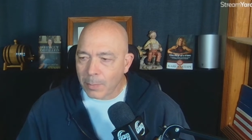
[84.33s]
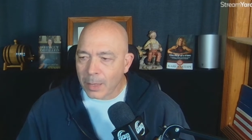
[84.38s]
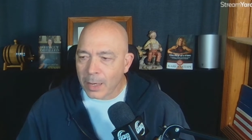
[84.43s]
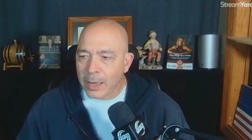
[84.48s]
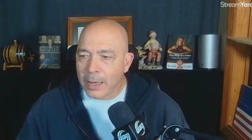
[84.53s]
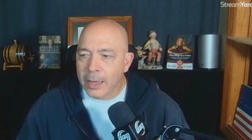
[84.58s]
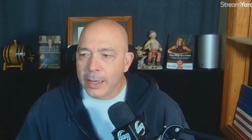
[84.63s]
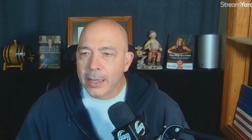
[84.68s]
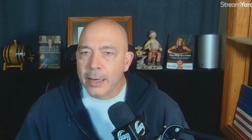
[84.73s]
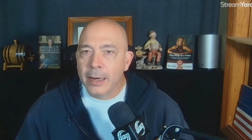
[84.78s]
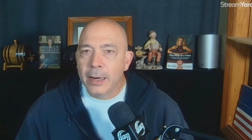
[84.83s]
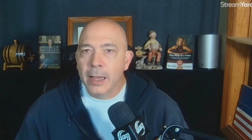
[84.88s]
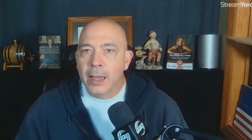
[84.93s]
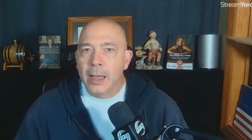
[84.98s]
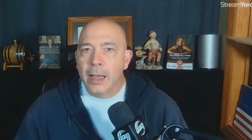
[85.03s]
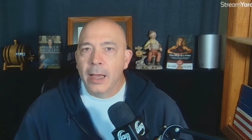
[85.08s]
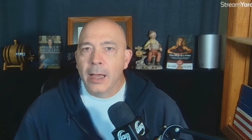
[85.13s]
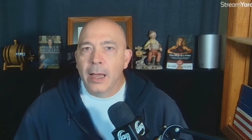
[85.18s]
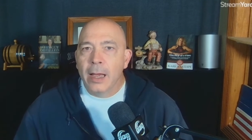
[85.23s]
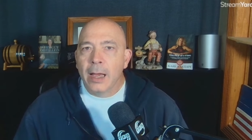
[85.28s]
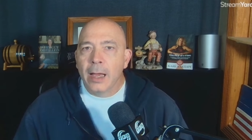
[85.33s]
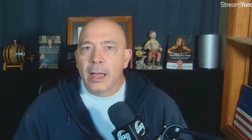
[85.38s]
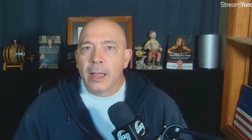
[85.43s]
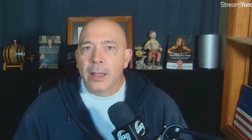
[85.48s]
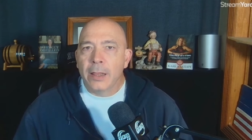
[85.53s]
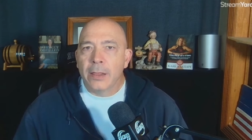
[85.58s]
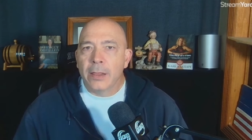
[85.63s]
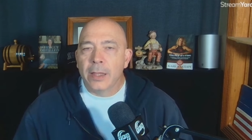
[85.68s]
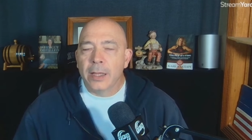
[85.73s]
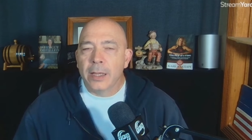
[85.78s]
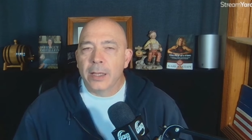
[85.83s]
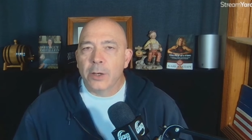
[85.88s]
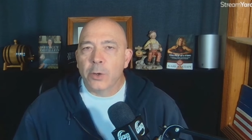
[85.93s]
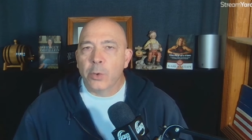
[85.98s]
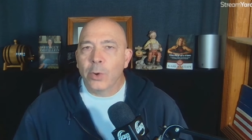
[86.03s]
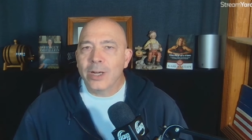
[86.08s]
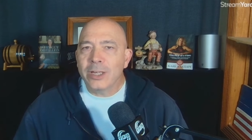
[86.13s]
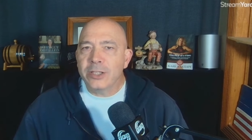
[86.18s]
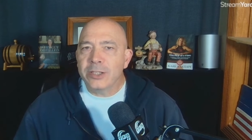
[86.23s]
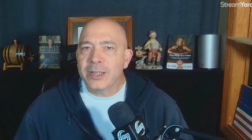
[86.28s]
And the
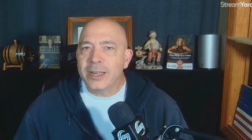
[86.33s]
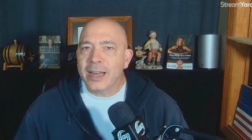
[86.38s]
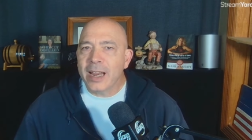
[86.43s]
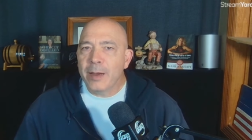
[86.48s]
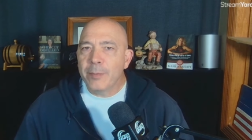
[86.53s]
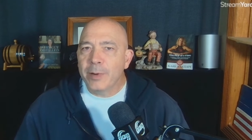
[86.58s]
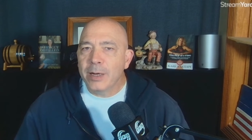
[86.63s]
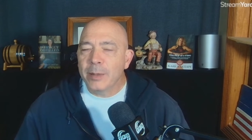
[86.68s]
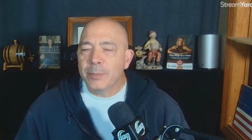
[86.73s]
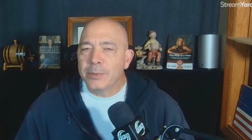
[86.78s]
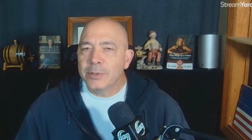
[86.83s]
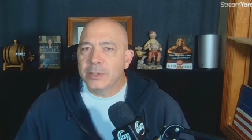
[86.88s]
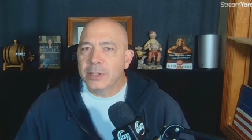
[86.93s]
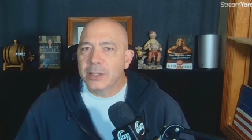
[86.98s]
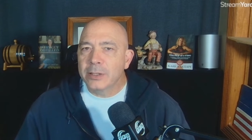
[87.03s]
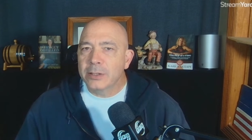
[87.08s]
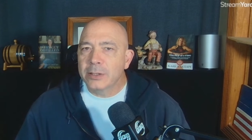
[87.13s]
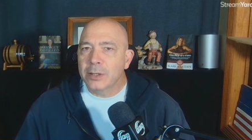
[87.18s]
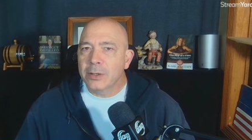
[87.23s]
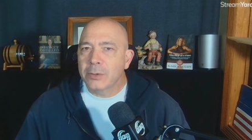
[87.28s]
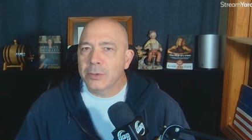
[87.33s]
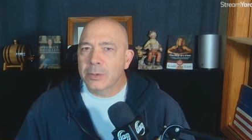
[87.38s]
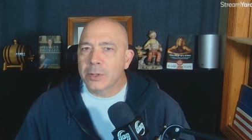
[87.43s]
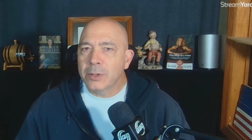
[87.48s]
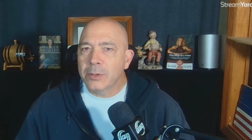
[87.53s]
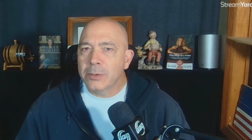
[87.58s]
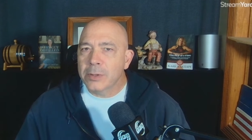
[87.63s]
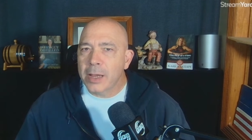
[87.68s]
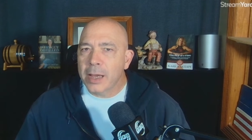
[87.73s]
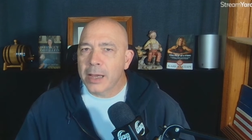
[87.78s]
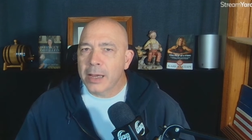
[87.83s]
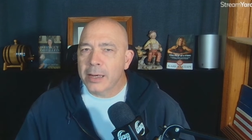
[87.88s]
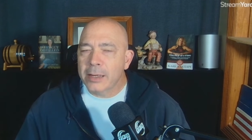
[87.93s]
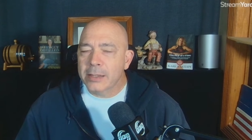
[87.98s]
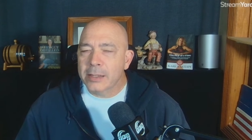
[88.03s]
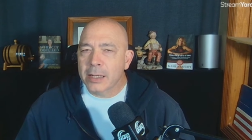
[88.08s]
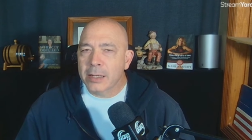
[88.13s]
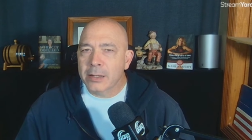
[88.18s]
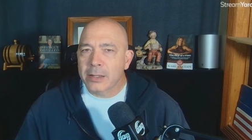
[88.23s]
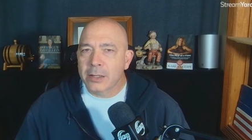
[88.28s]
question came up and says, "Oh, okay,"
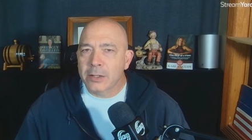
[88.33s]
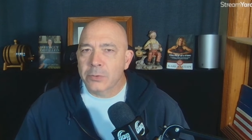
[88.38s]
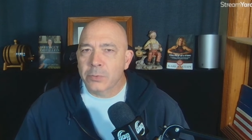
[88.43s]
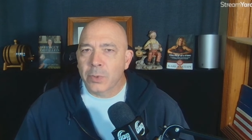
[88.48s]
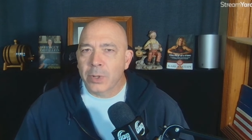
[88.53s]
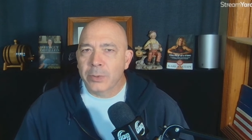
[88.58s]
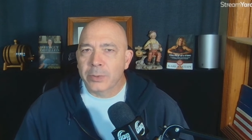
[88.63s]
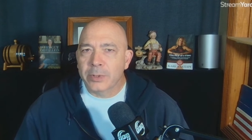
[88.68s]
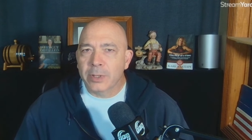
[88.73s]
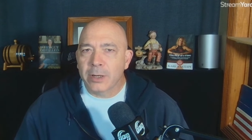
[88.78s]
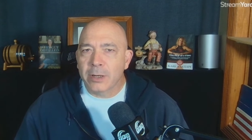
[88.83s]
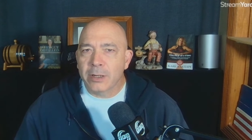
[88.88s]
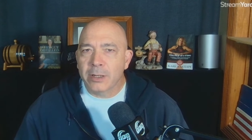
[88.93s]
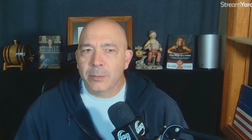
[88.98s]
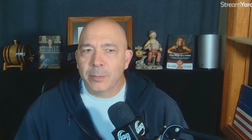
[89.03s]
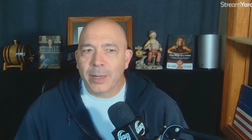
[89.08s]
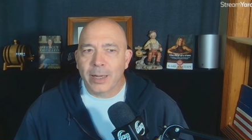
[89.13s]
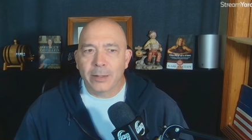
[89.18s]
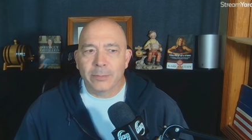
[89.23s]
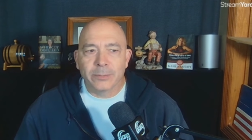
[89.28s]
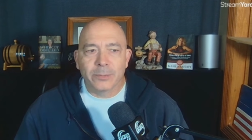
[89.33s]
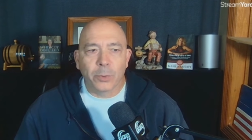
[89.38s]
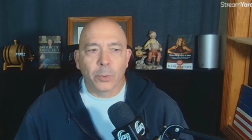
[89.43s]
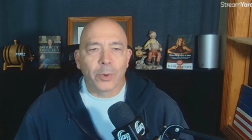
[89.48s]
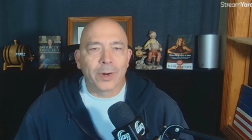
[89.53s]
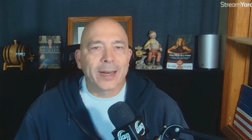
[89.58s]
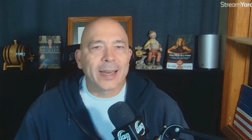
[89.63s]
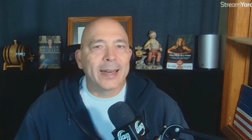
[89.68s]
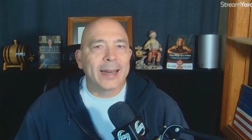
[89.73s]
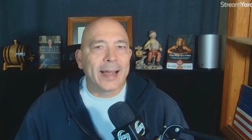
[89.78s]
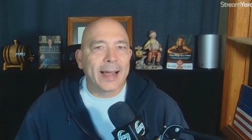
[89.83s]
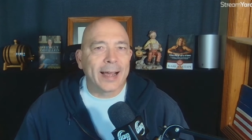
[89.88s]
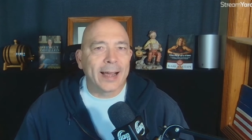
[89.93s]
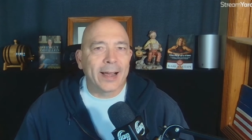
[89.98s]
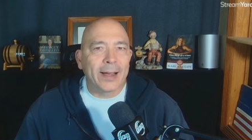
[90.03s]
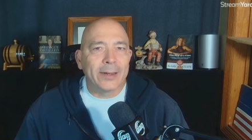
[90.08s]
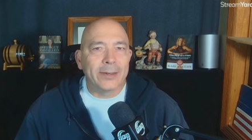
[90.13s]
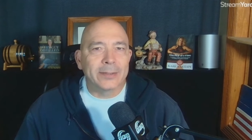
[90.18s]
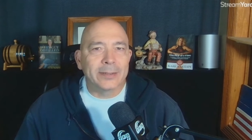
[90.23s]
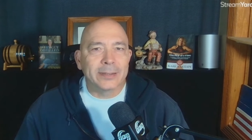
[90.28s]
because because uh, we were talking about working
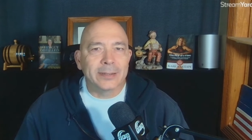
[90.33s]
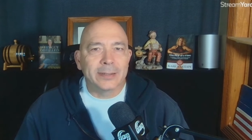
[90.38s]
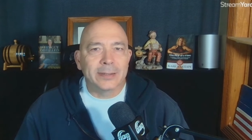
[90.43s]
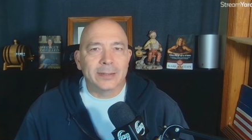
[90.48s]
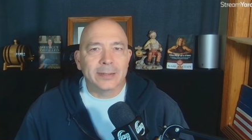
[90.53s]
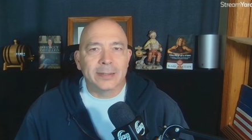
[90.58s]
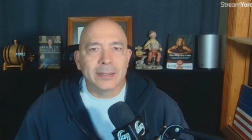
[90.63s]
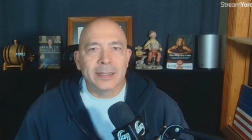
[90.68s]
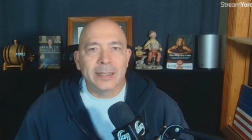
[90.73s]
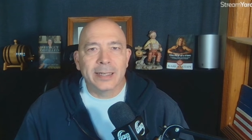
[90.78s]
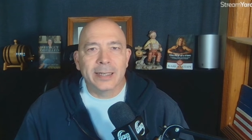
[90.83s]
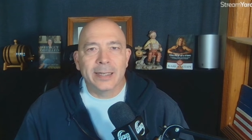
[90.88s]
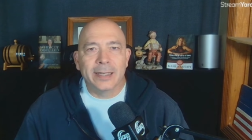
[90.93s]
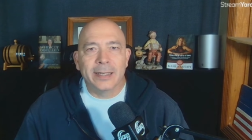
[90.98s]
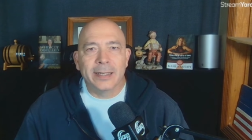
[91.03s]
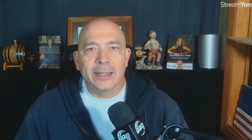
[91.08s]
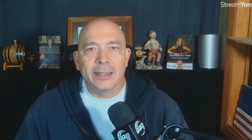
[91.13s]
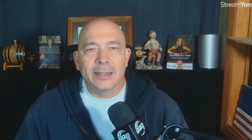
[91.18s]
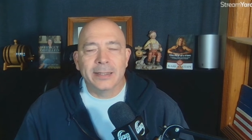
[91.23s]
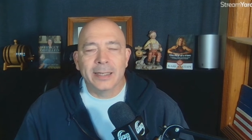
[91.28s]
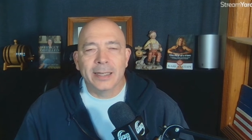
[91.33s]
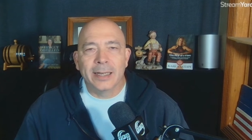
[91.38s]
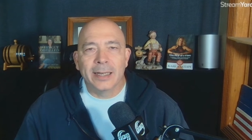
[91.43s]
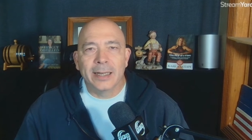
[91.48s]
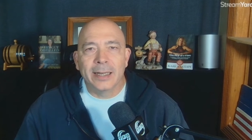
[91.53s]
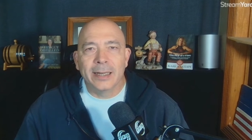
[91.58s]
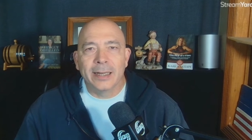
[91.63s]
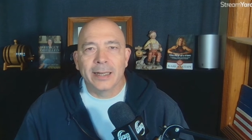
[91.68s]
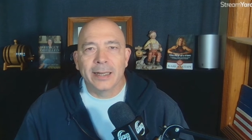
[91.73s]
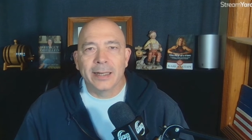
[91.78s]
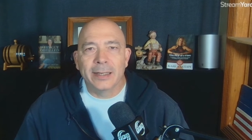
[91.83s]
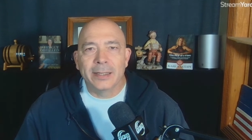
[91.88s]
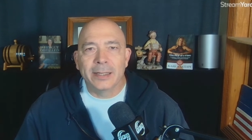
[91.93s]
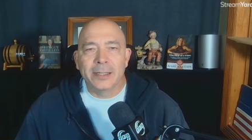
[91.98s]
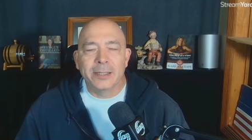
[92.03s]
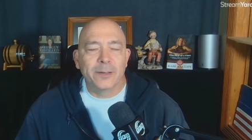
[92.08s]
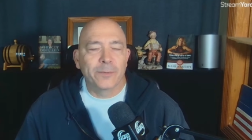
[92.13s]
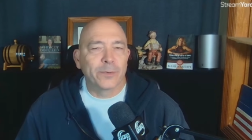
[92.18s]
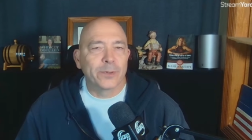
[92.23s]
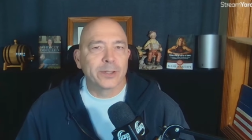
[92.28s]
out and and uh, uh, the
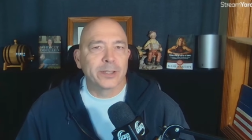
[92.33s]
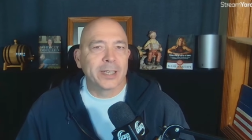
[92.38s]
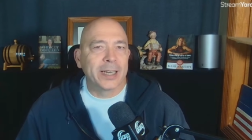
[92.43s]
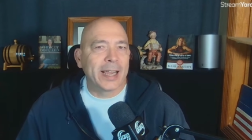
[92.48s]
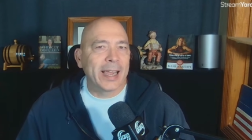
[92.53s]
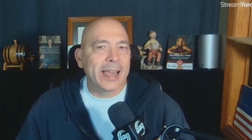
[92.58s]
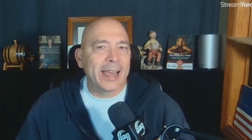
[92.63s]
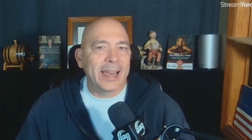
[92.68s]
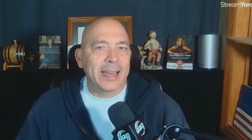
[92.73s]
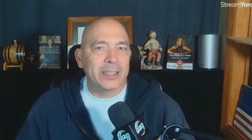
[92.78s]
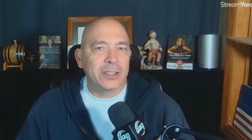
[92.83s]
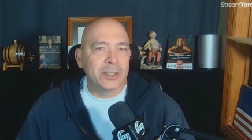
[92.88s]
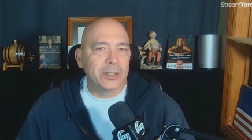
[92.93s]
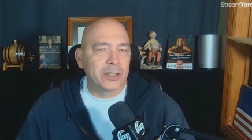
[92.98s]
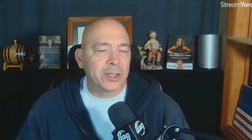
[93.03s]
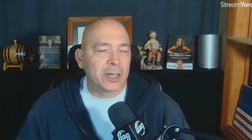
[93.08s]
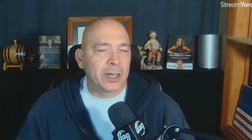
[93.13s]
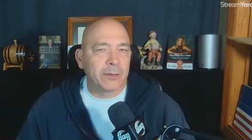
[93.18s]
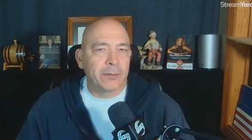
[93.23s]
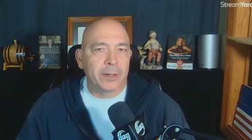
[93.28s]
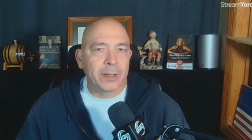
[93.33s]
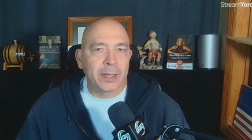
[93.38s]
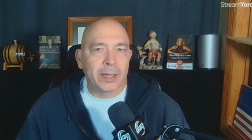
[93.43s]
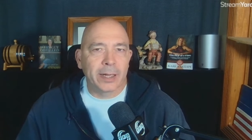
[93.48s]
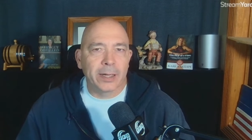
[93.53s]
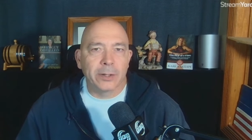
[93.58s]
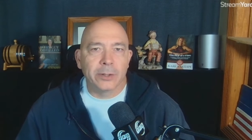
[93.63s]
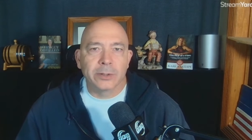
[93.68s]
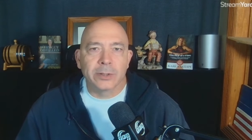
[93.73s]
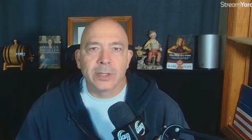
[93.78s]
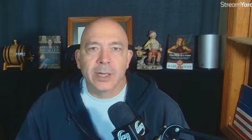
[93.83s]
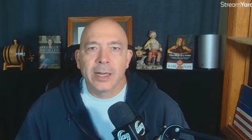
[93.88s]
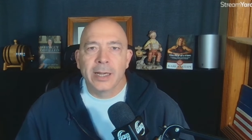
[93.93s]
difference in ages and everything else,